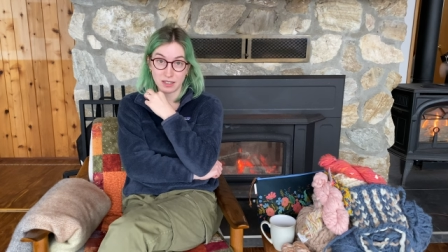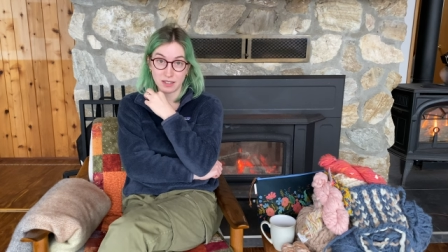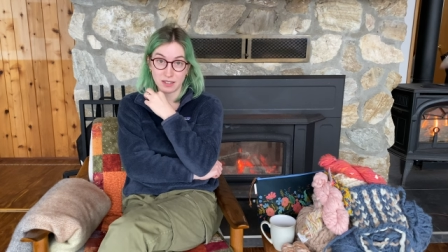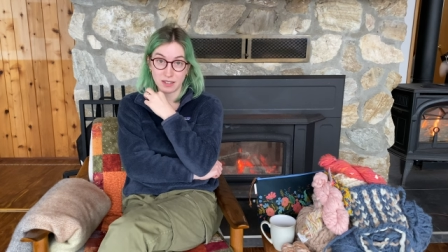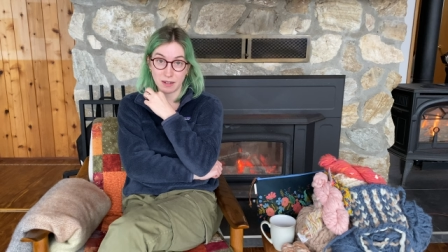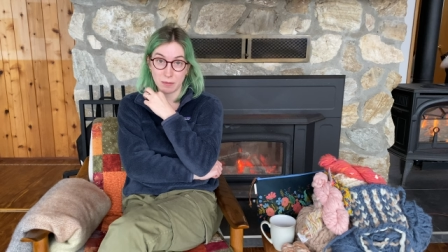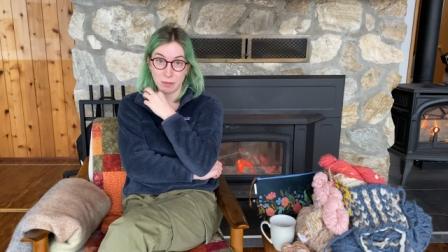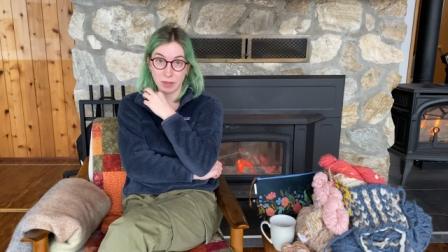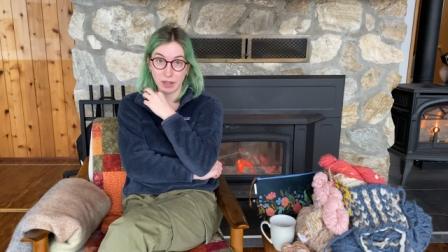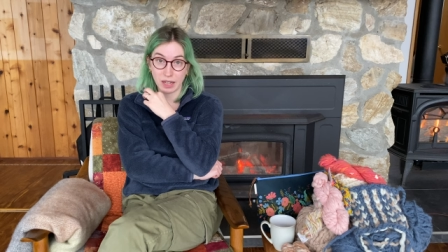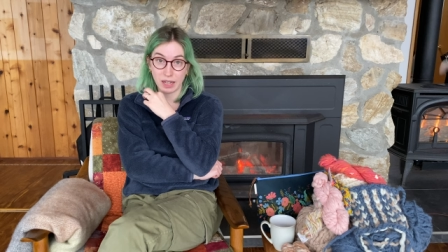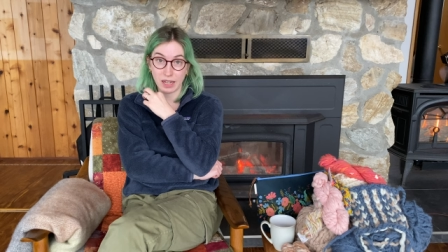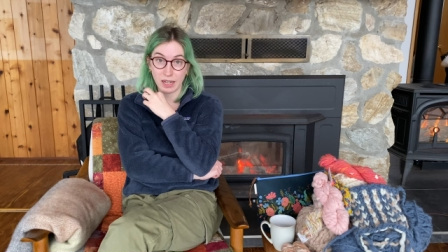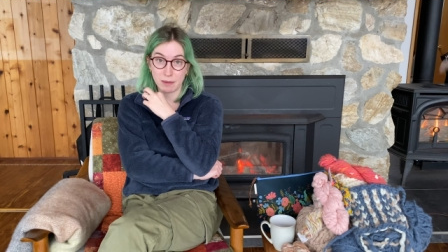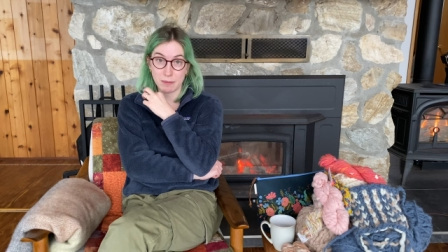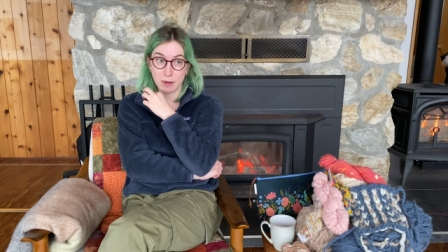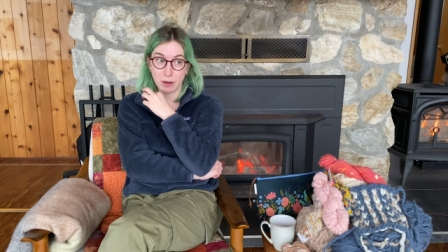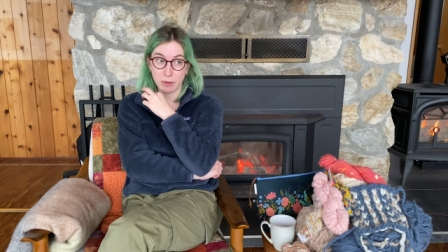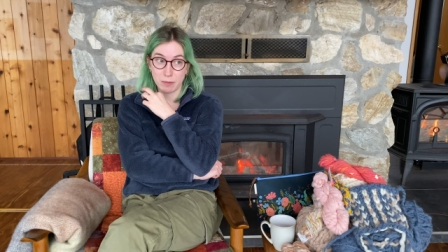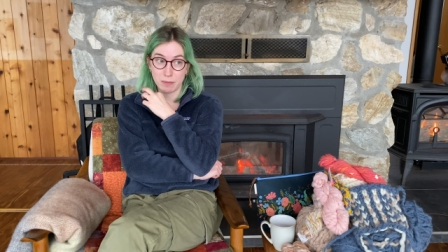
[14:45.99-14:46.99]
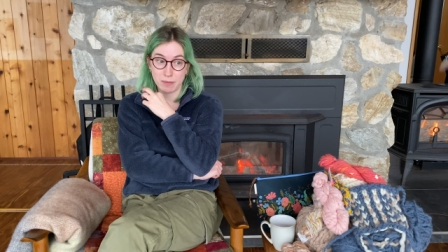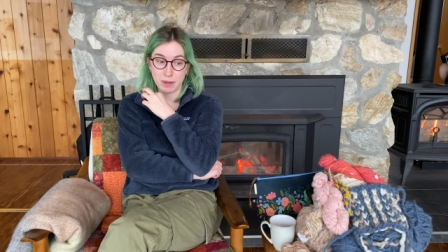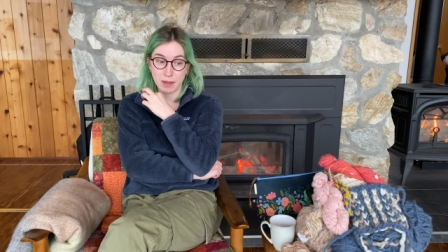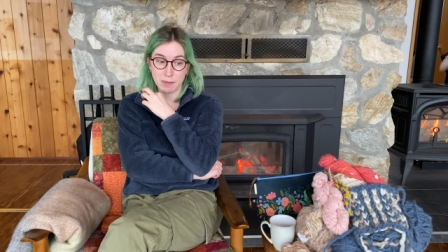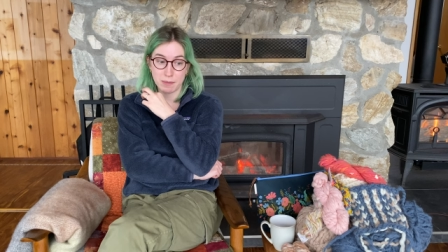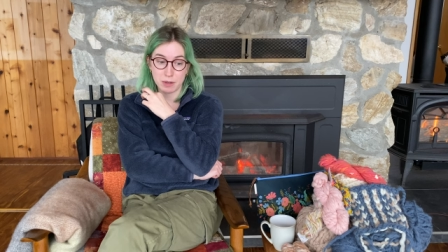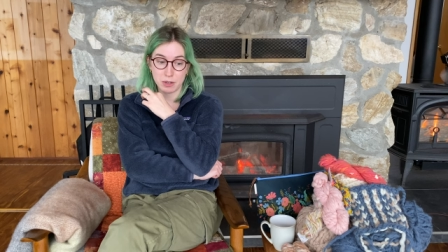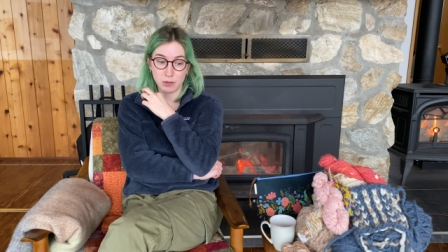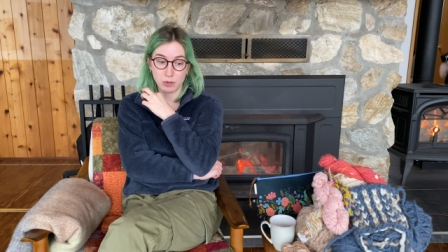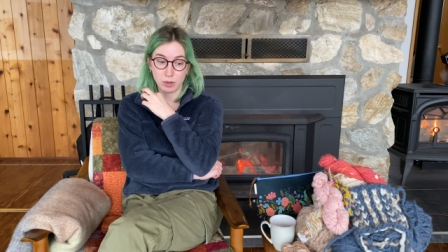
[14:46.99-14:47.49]
I'm thinking about
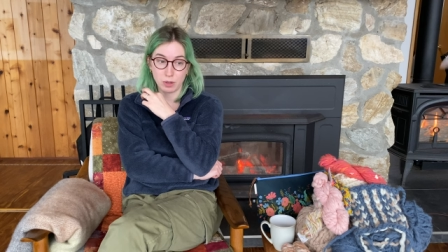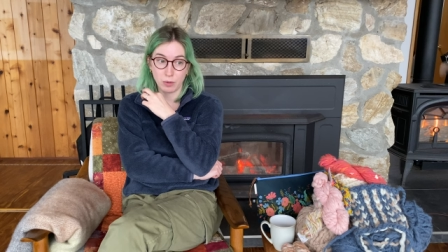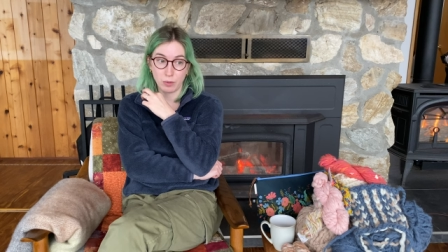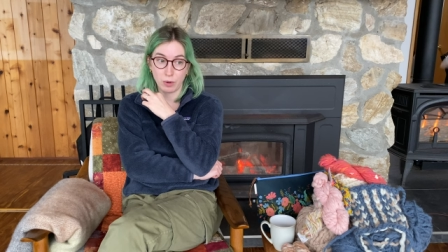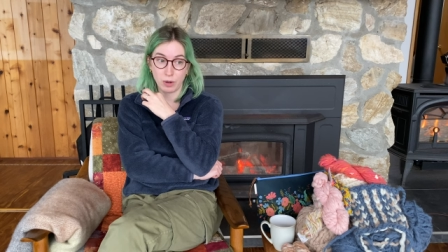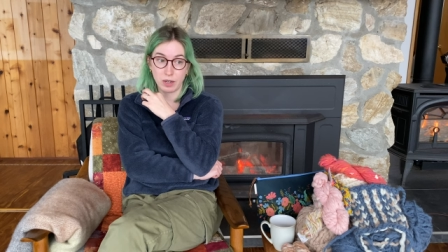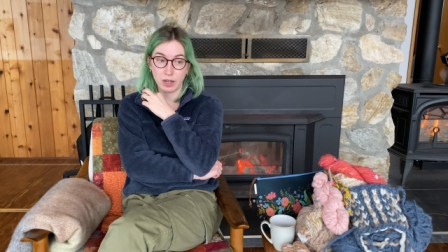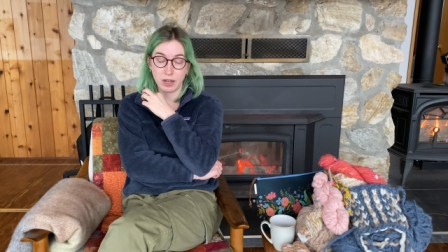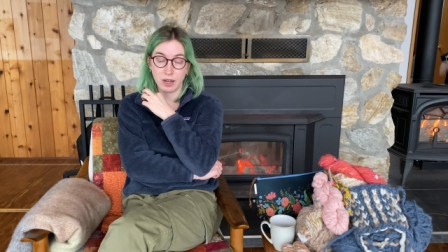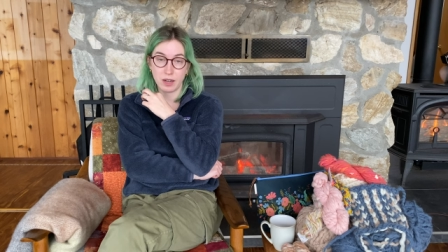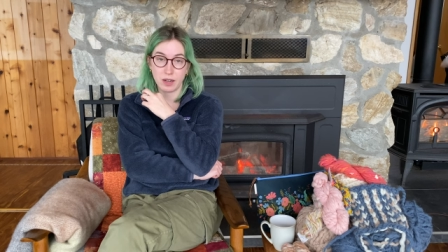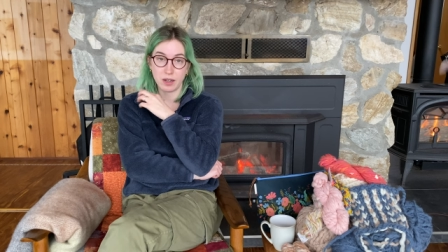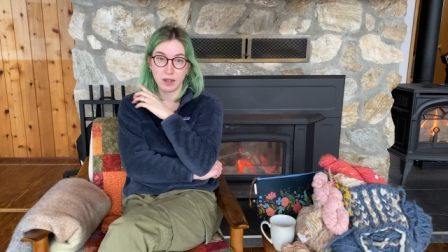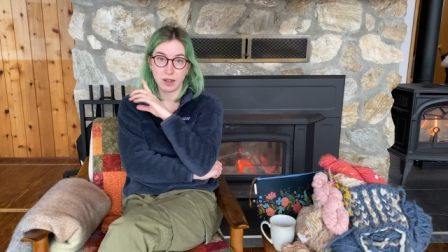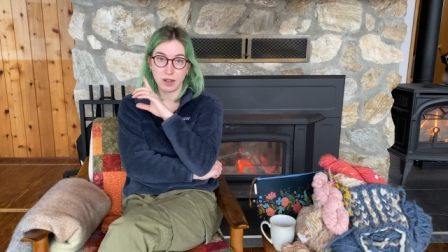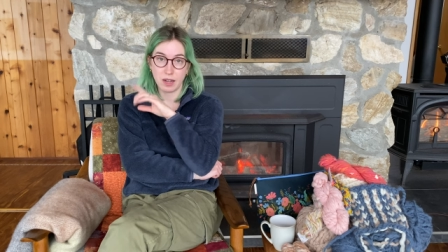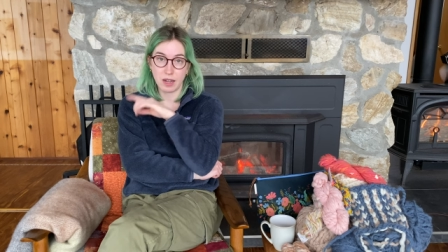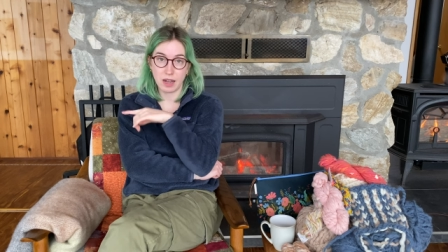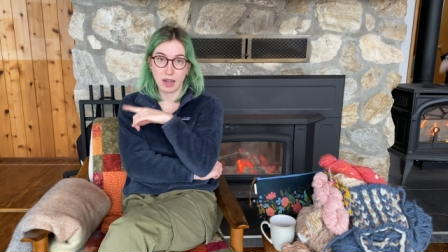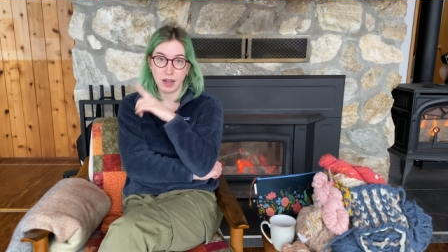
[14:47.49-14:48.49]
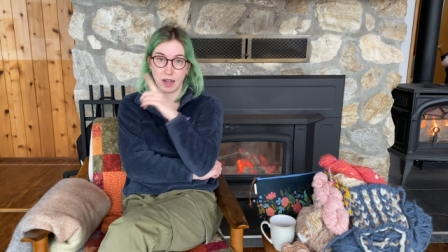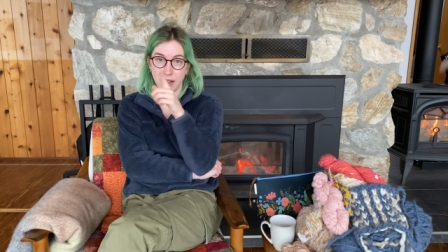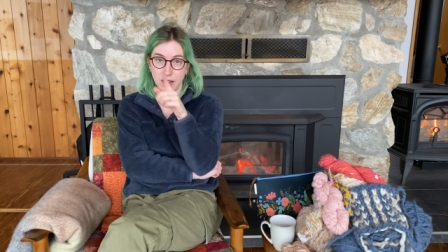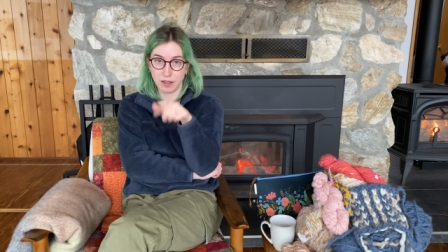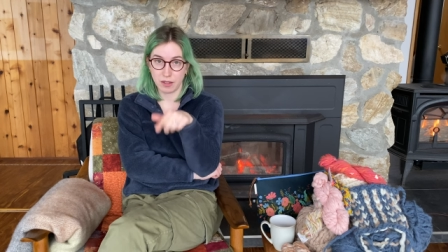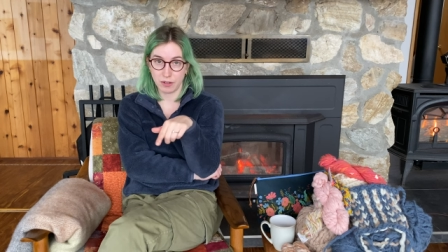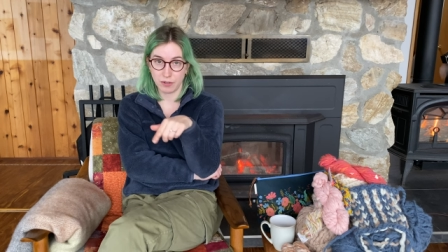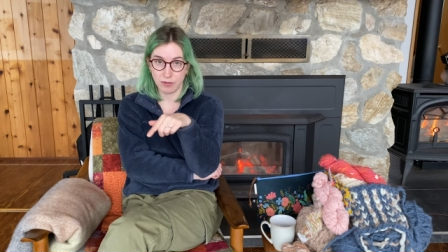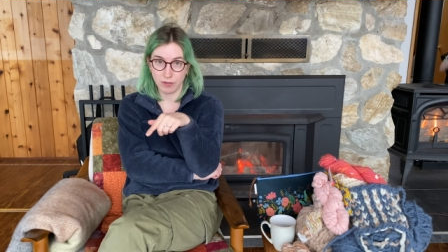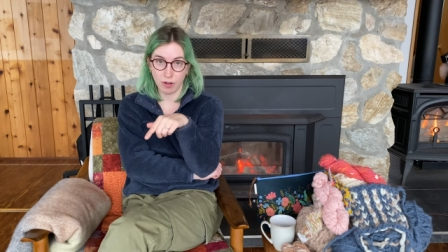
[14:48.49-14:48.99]
maybe doing one uh,
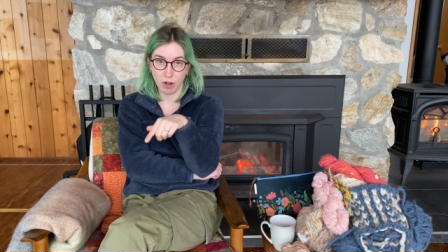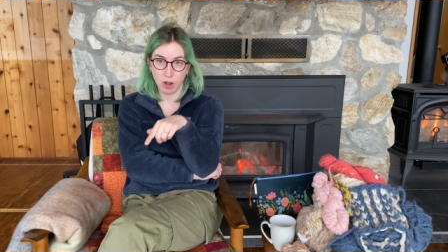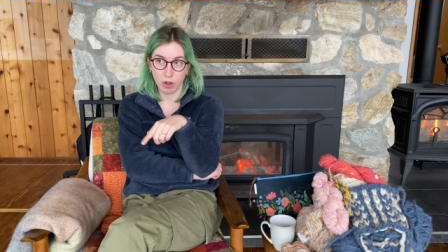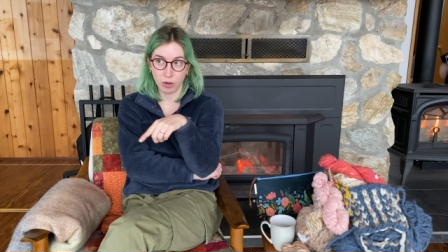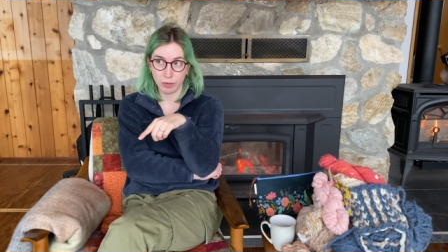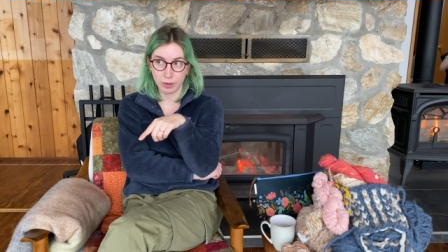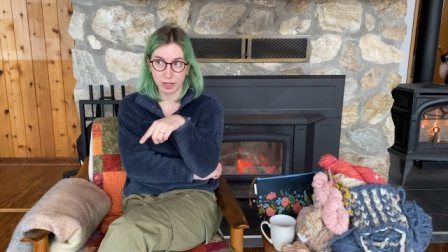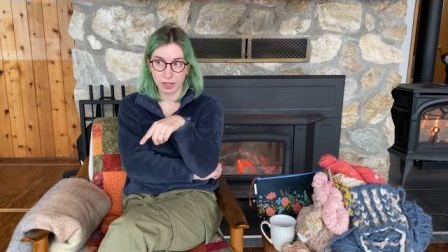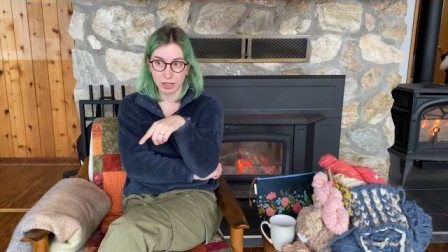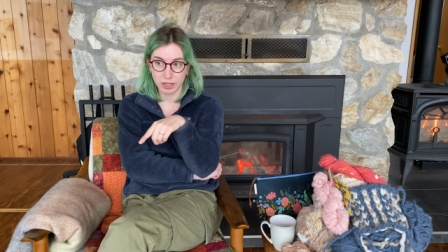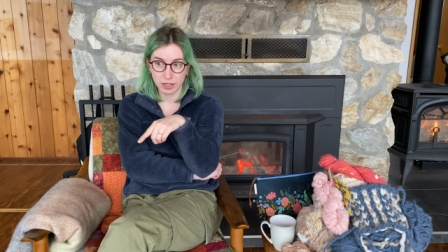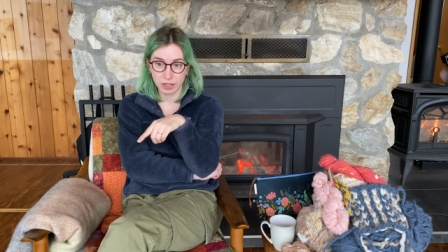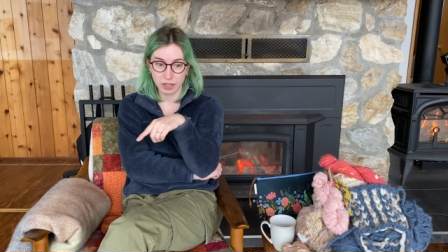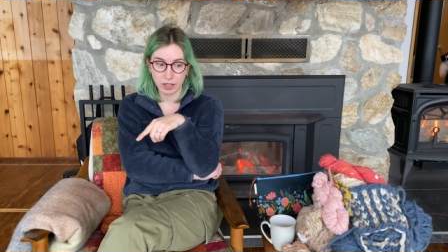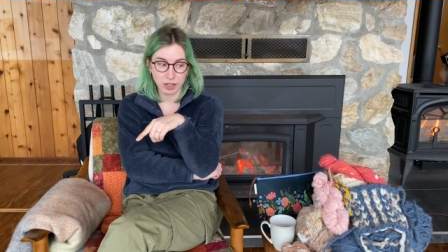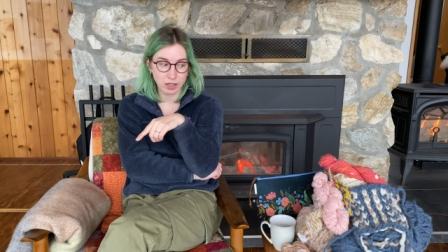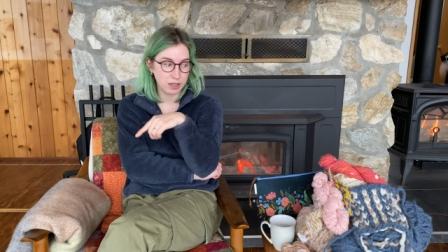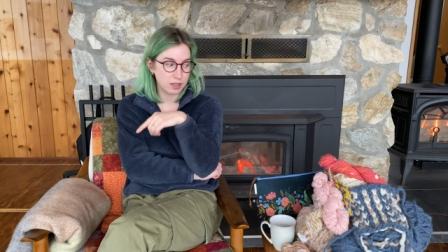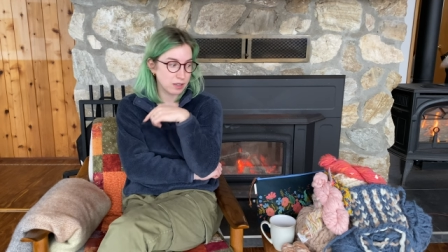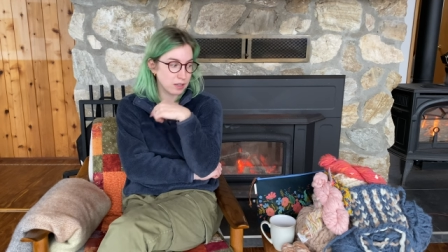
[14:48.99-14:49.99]
the following year.